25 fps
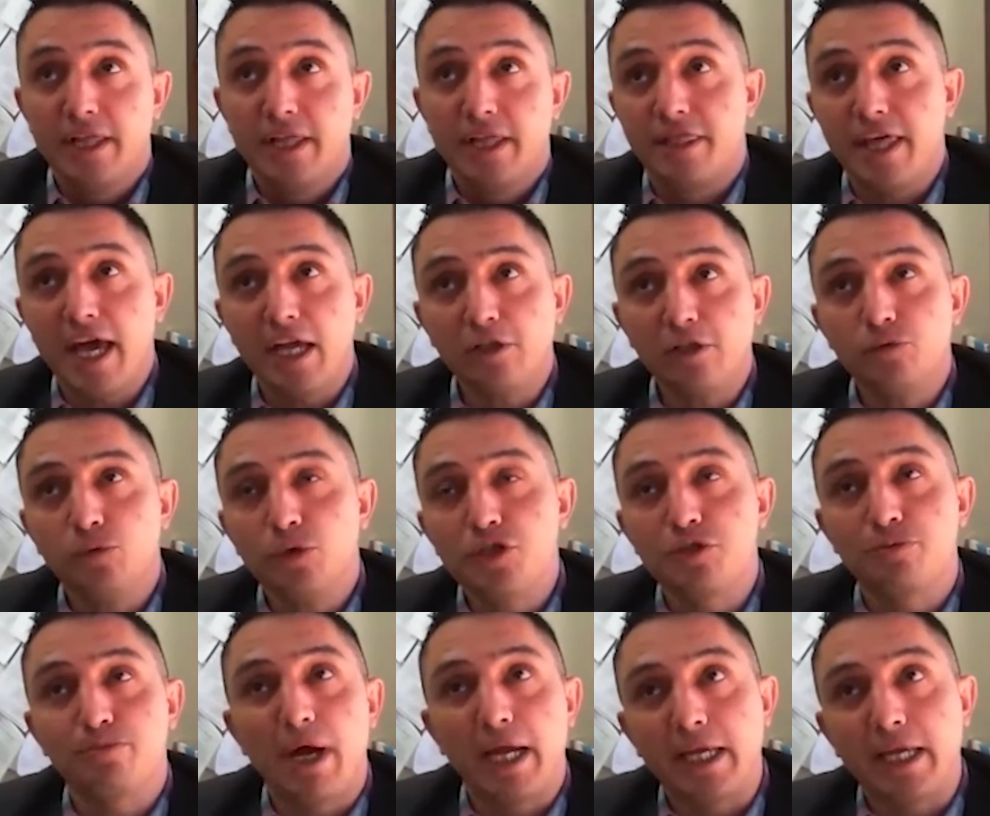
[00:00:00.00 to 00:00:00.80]
That
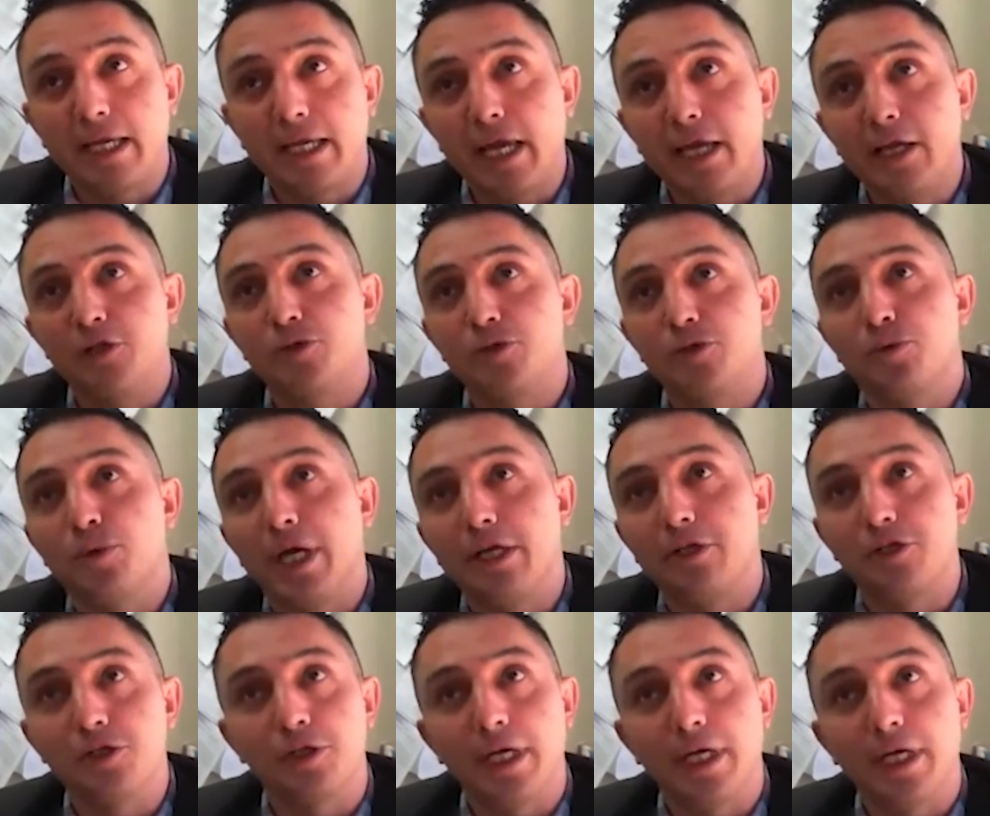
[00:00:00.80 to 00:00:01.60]
was my
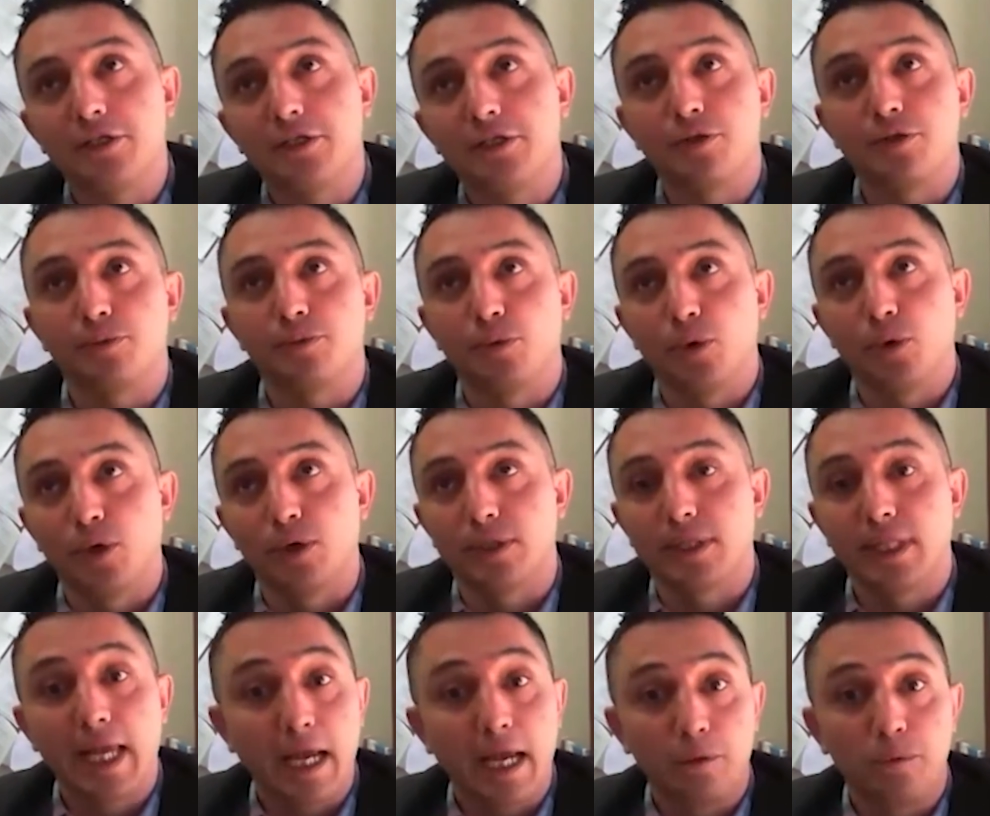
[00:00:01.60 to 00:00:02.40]
gateway to get to the
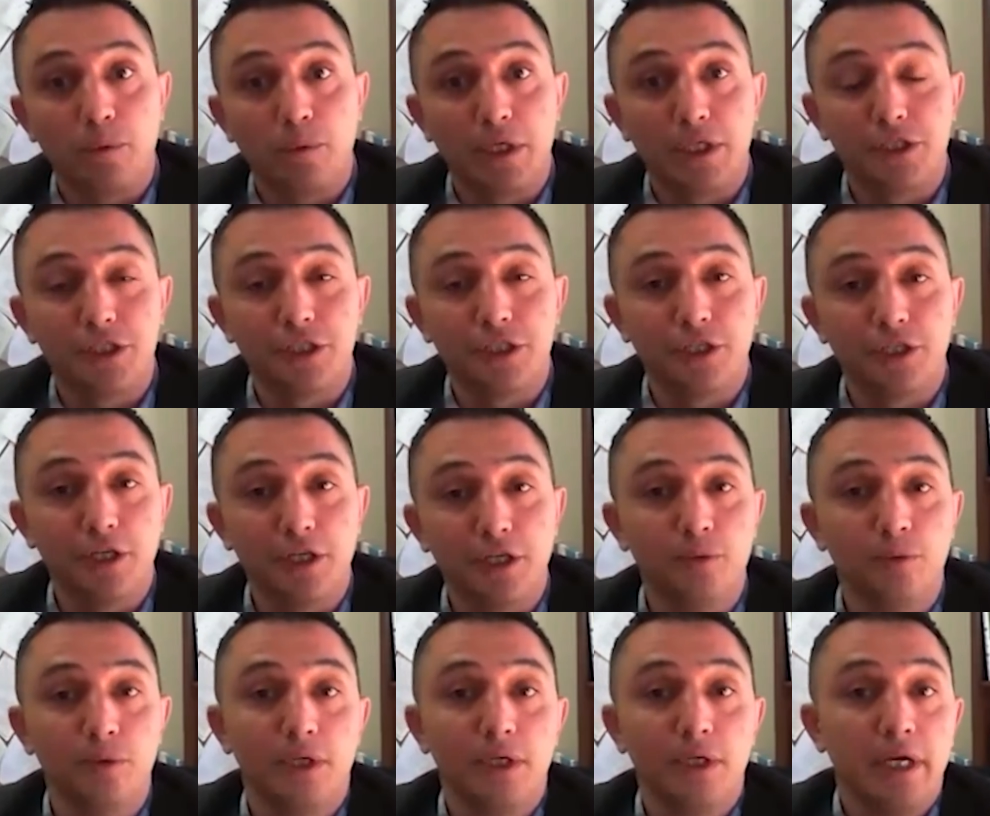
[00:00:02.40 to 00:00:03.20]
world, language,
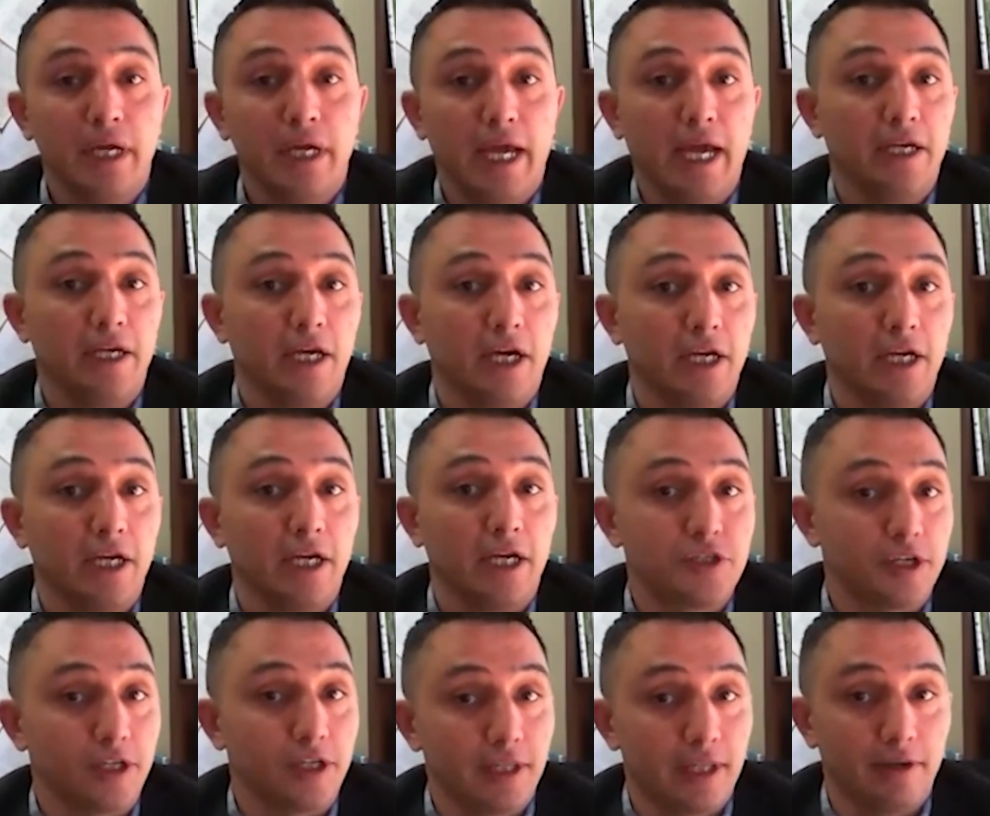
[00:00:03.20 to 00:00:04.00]
and I
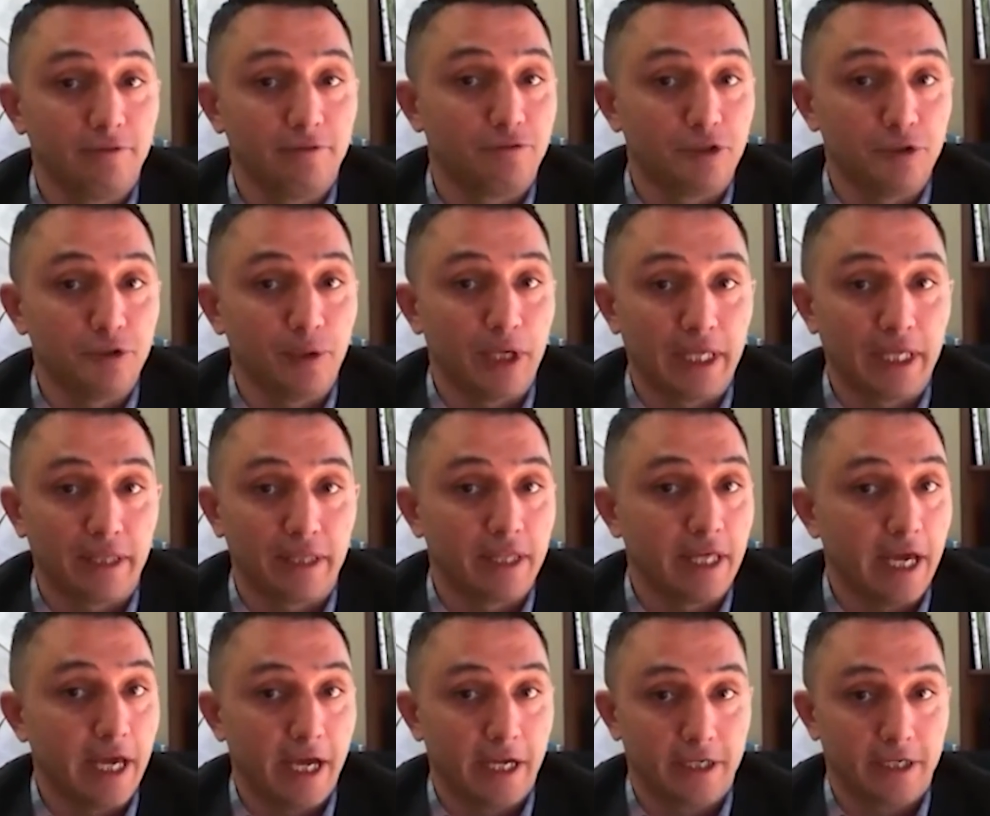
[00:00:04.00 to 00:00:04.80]
still love doing
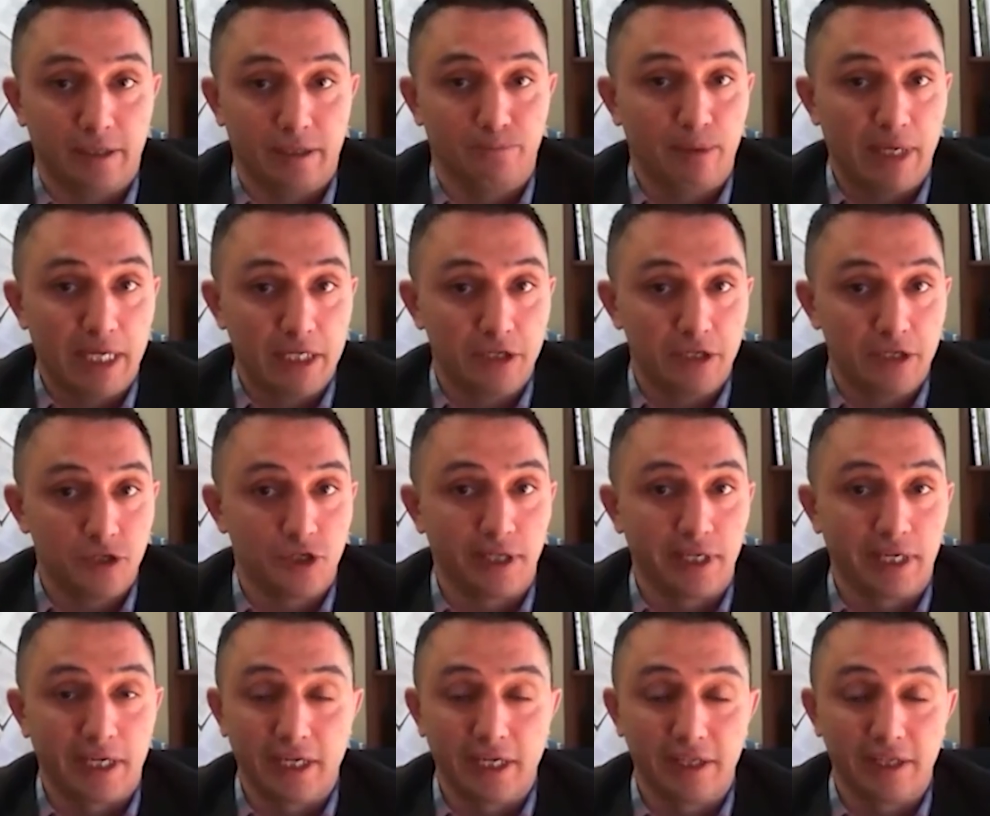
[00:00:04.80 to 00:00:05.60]
that
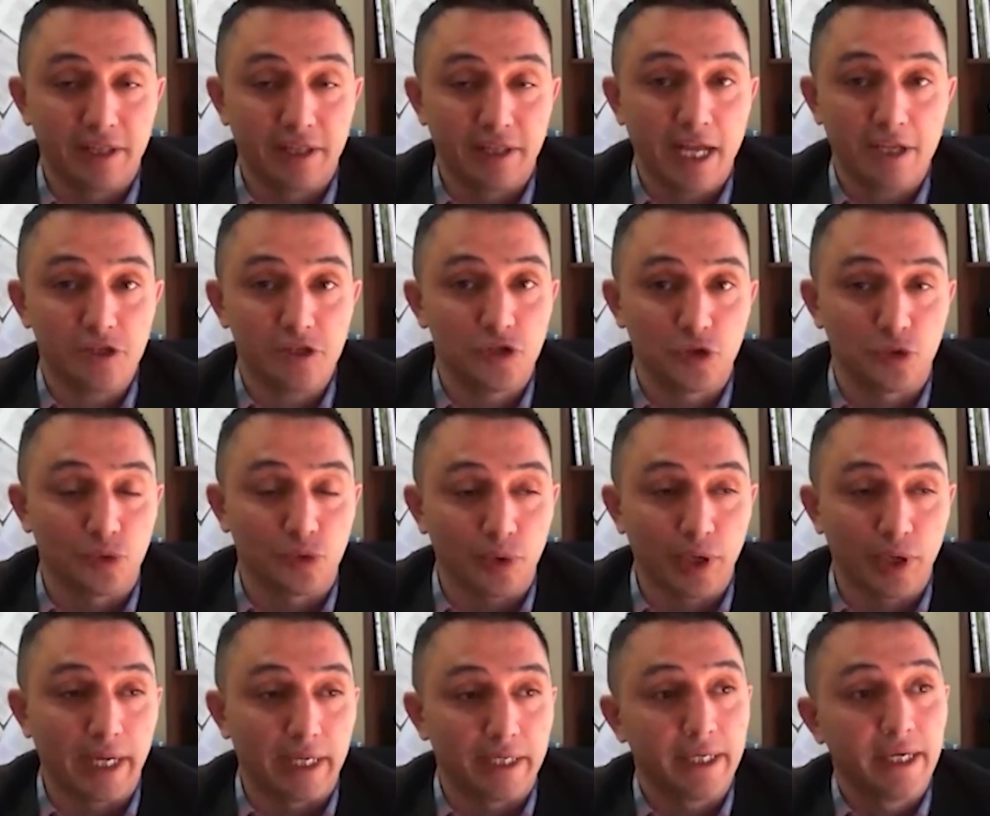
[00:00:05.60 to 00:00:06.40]
immensely. That's
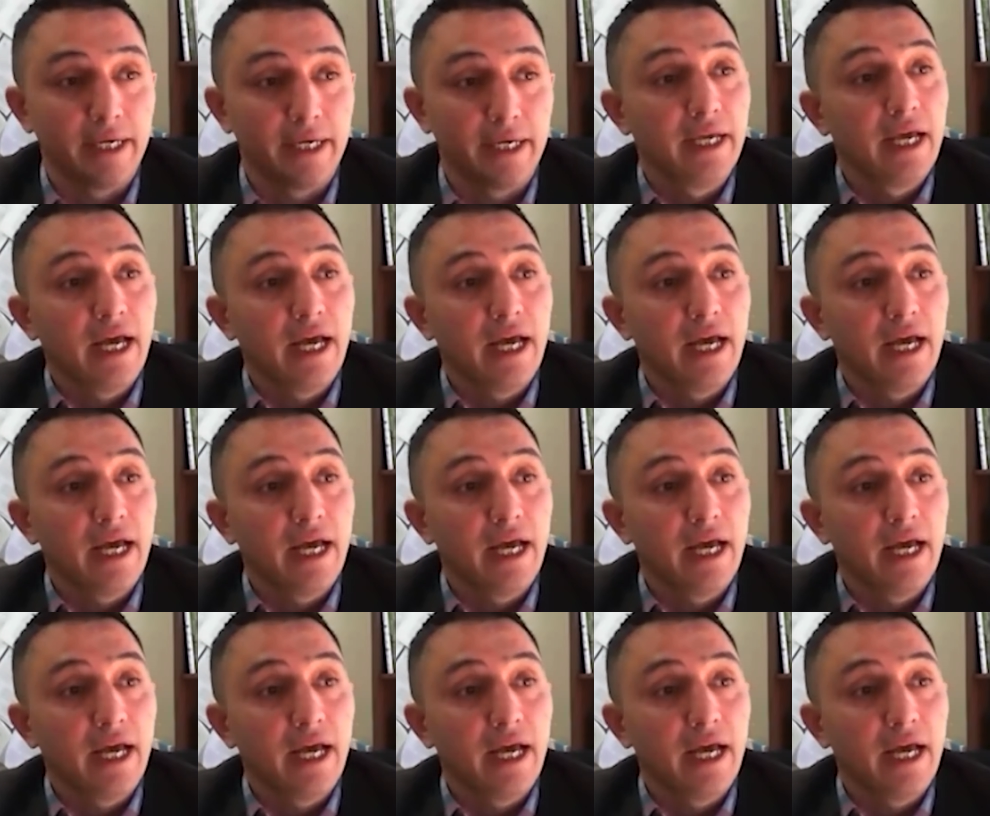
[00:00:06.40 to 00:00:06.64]
great.